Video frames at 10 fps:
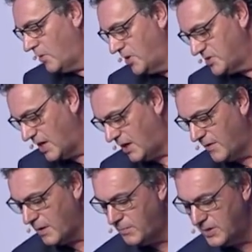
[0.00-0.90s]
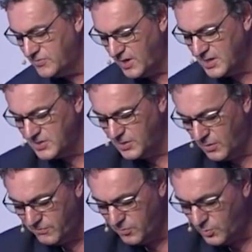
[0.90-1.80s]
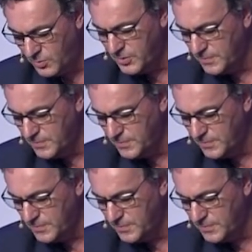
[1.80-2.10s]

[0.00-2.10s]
what exactly that means for us going forward.